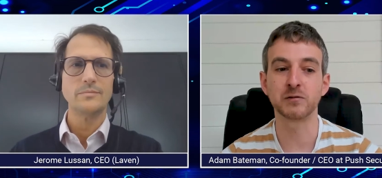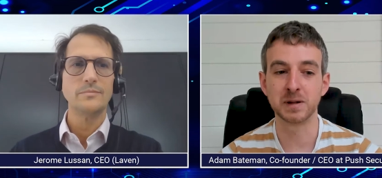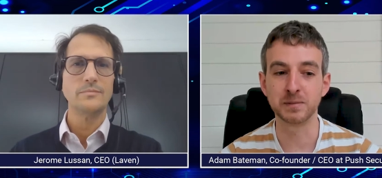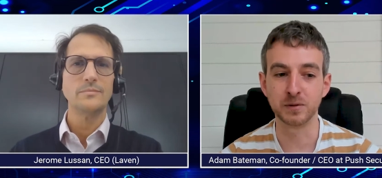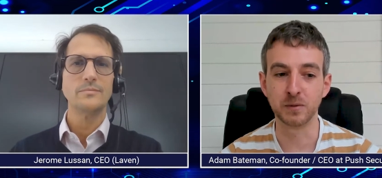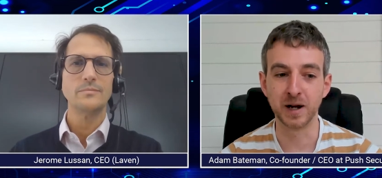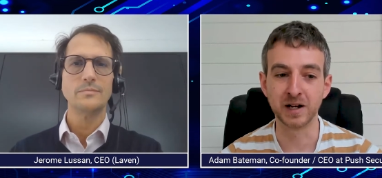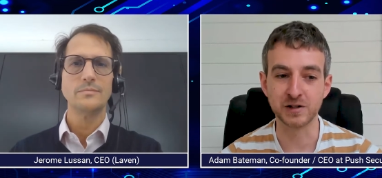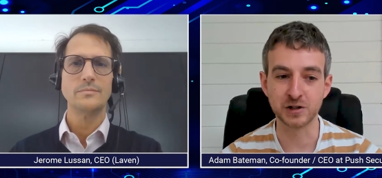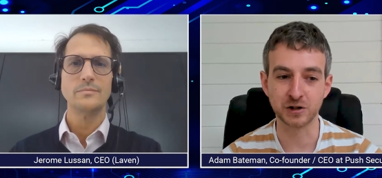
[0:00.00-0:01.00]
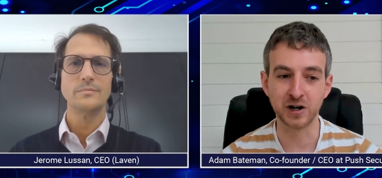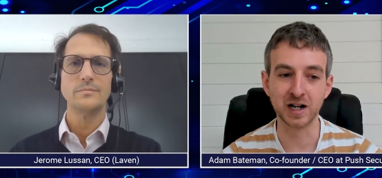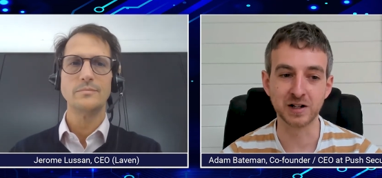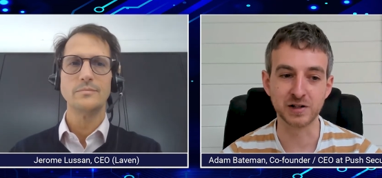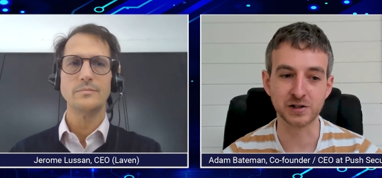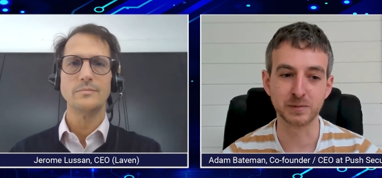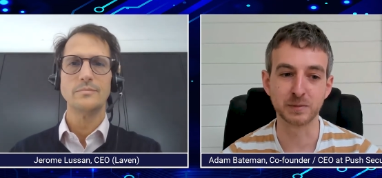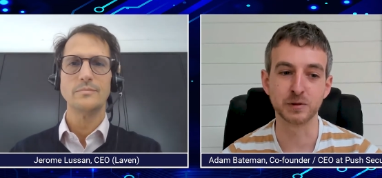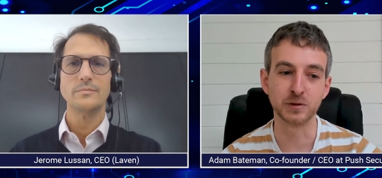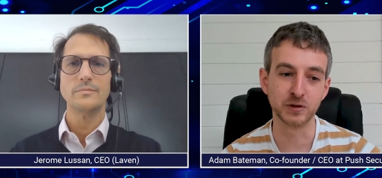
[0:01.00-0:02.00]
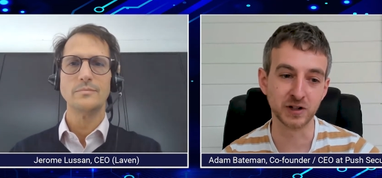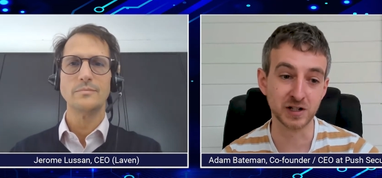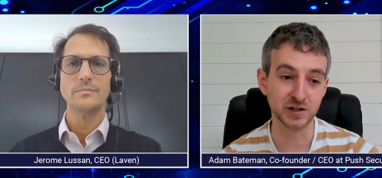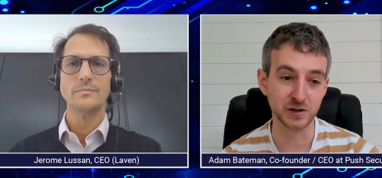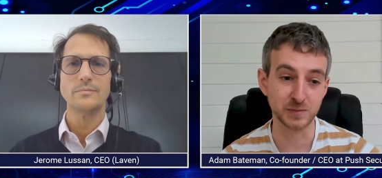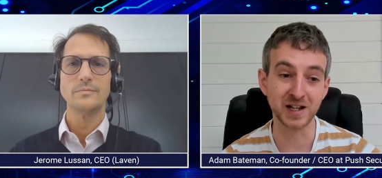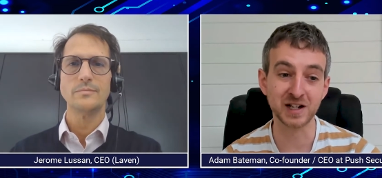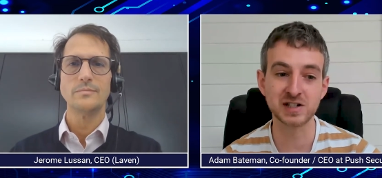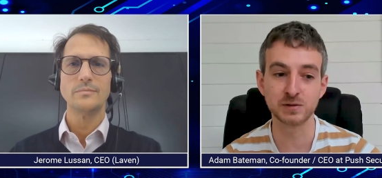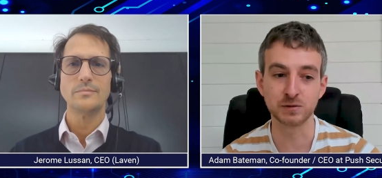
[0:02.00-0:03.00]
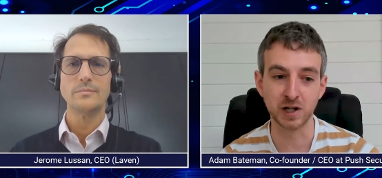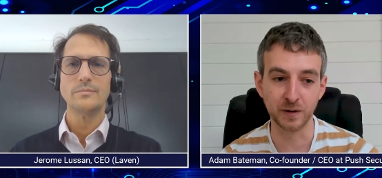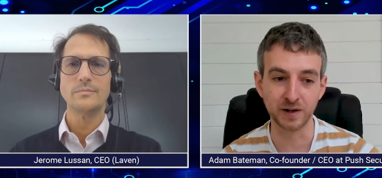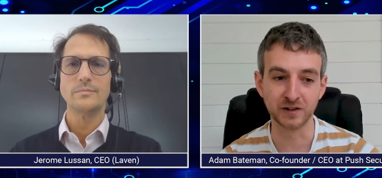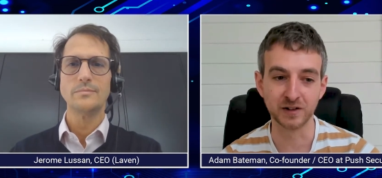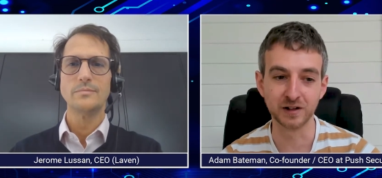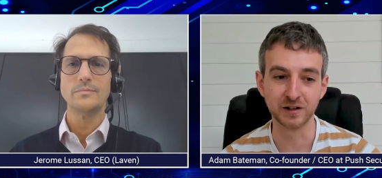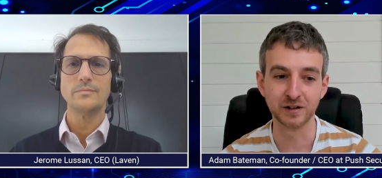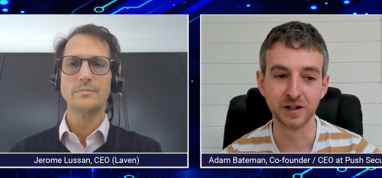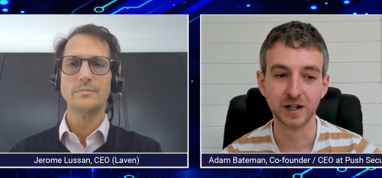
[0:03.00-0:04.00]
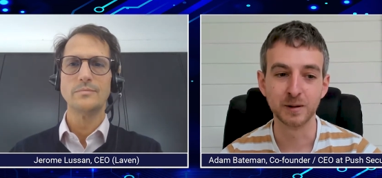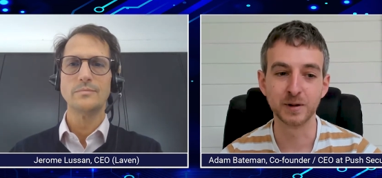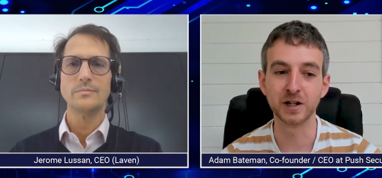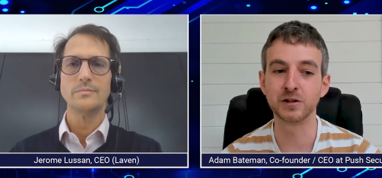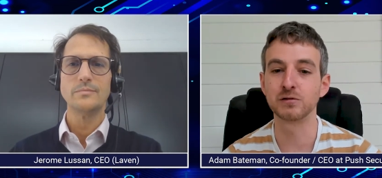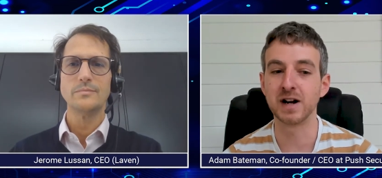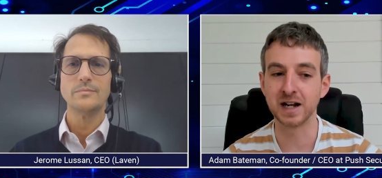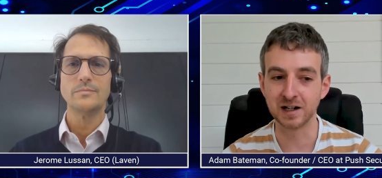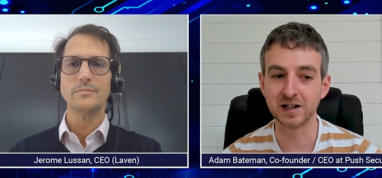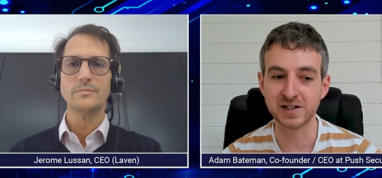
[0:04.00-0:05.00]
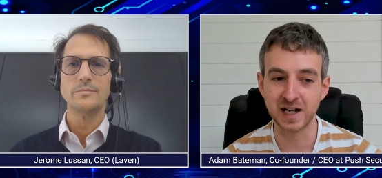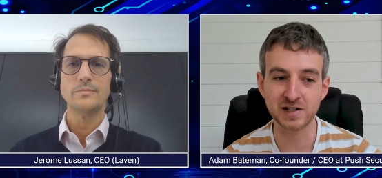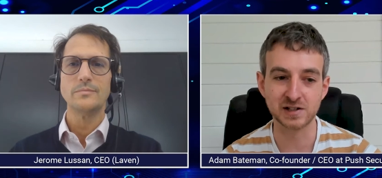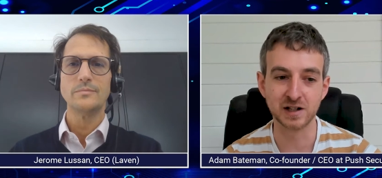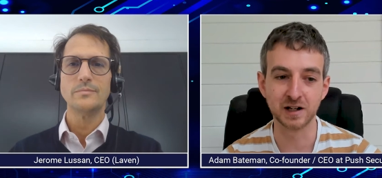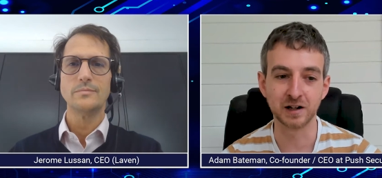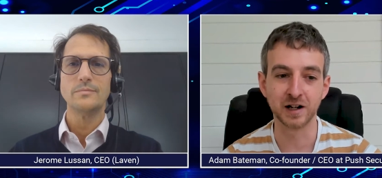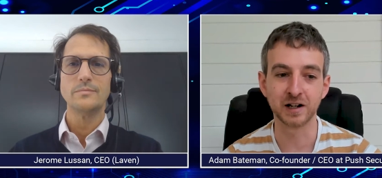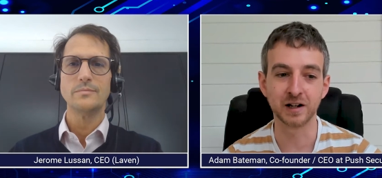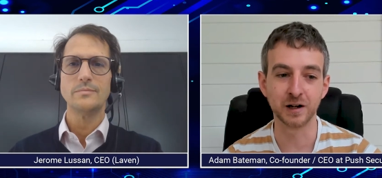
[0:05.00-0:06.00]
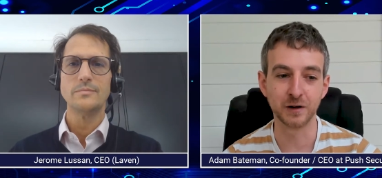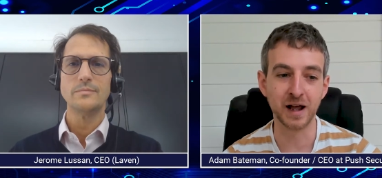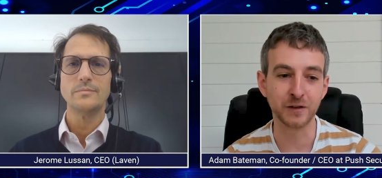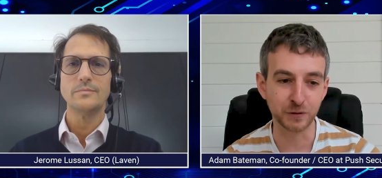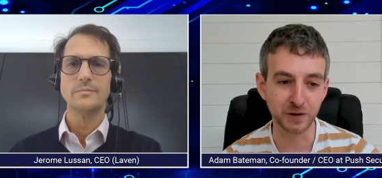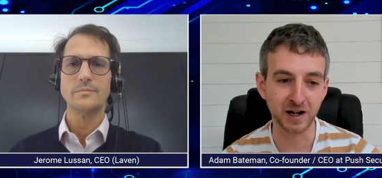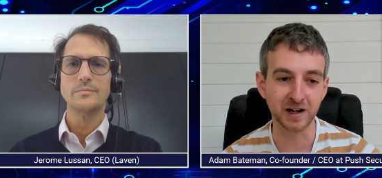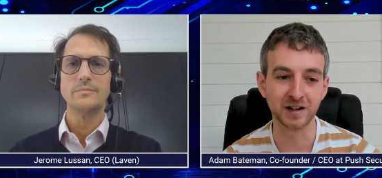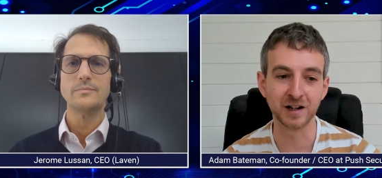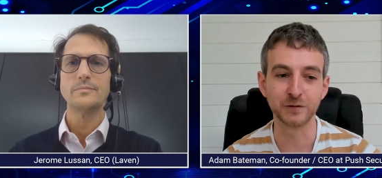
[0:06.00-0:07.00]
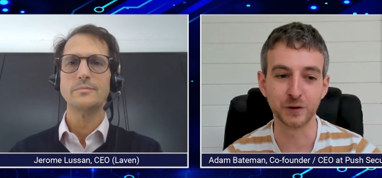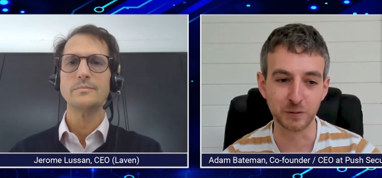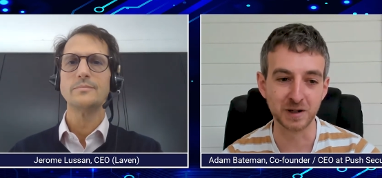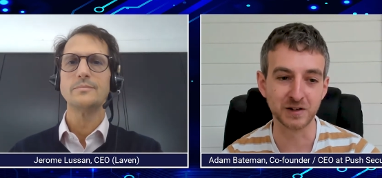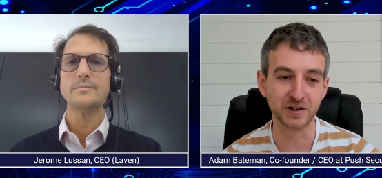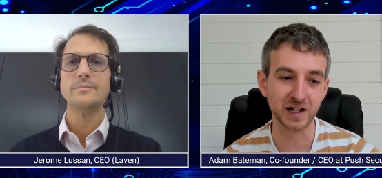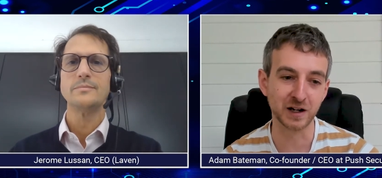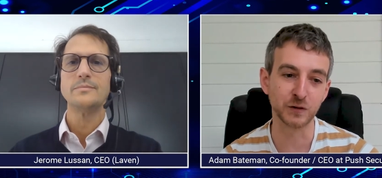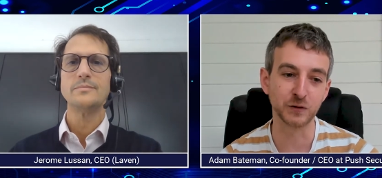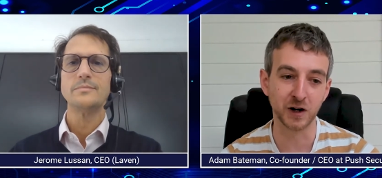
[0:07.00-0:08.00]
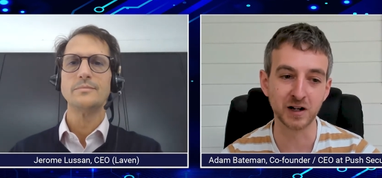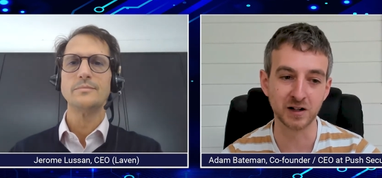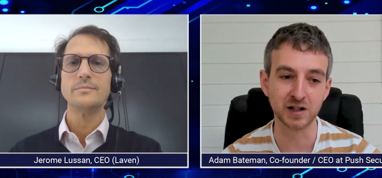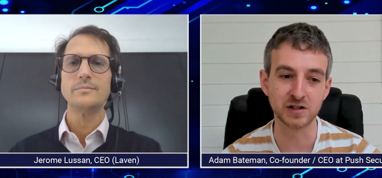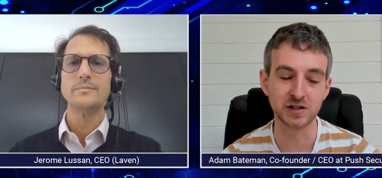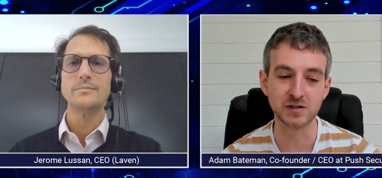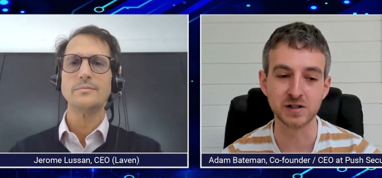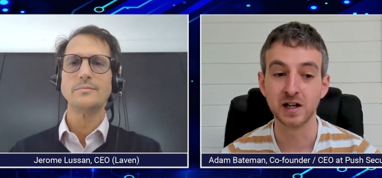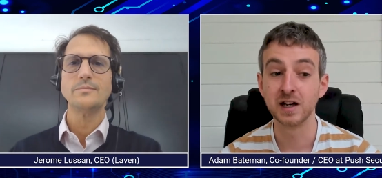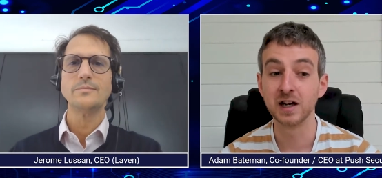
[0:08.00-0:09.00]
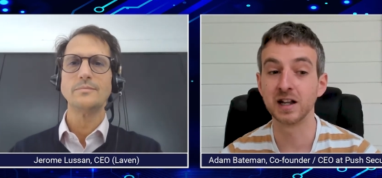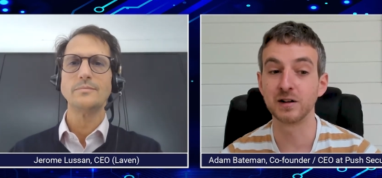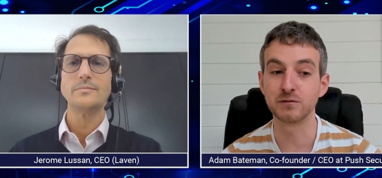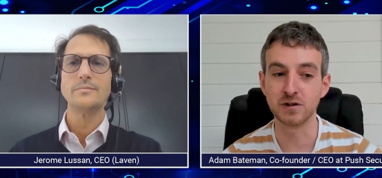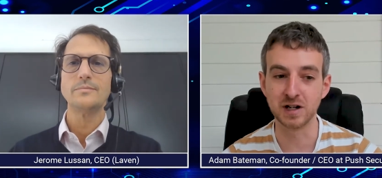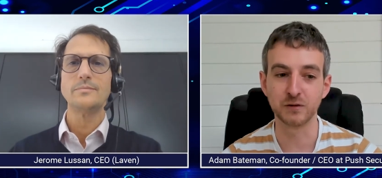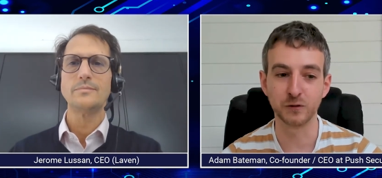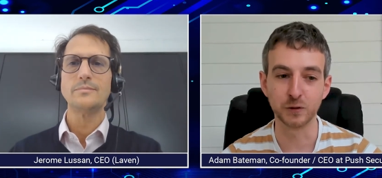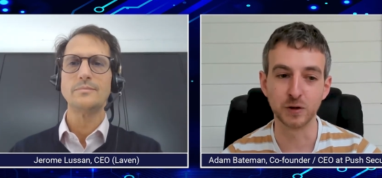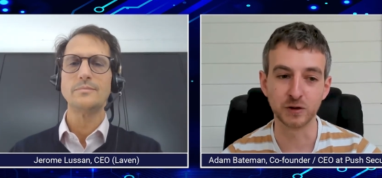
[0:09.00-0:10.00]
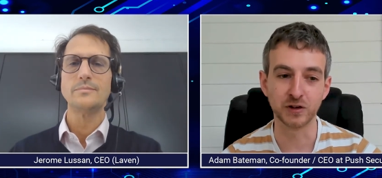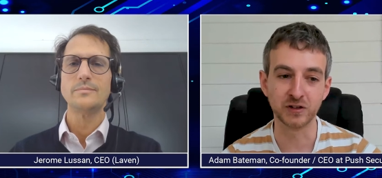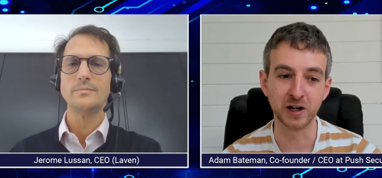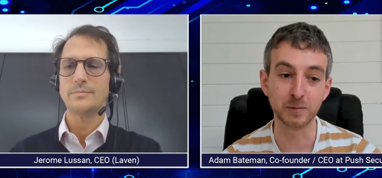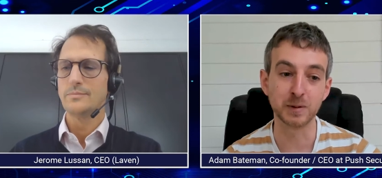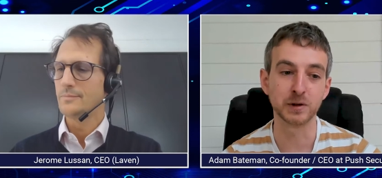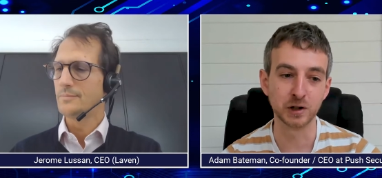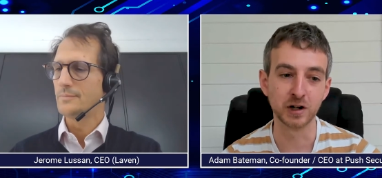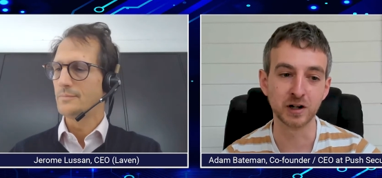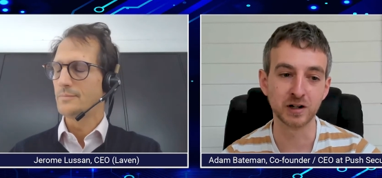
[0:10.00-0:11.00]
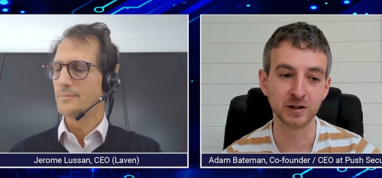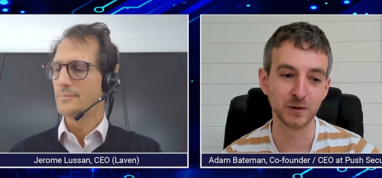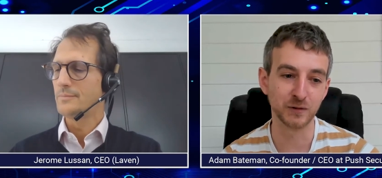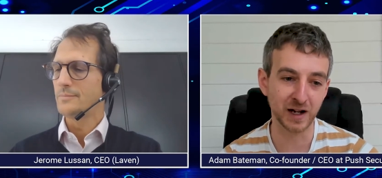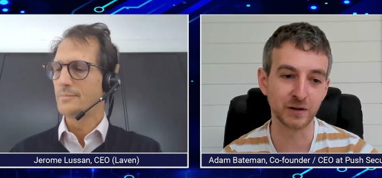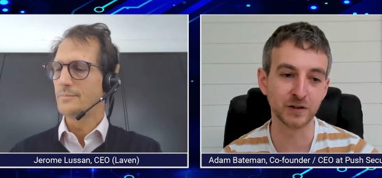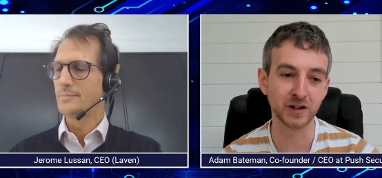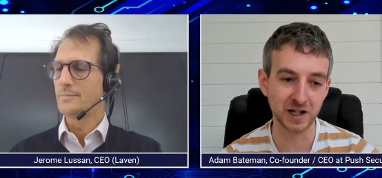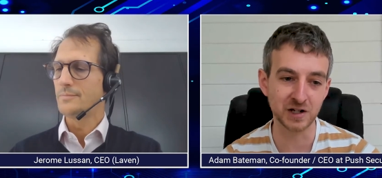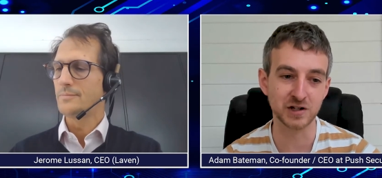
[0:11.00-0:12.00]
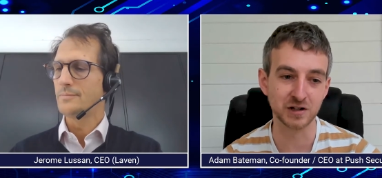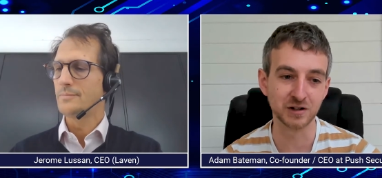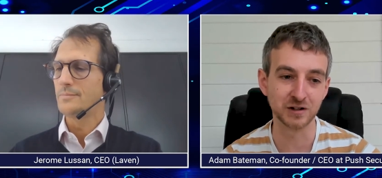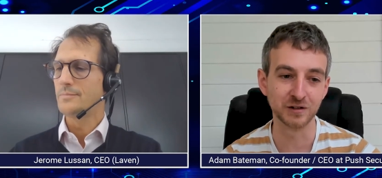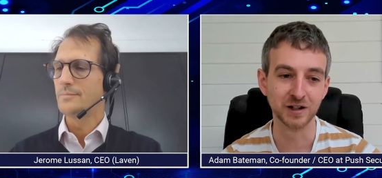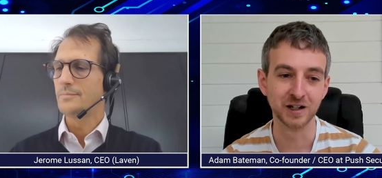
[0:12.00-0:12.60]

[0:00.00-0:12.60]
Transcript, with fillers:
Speaker 1: people awareness training to stop them causing issues, but they're still going to. But then you do regular testing, like you know, ethical hacking, vulnerability scan, to find the issues, and then reinforce and tell people, look, we found an issue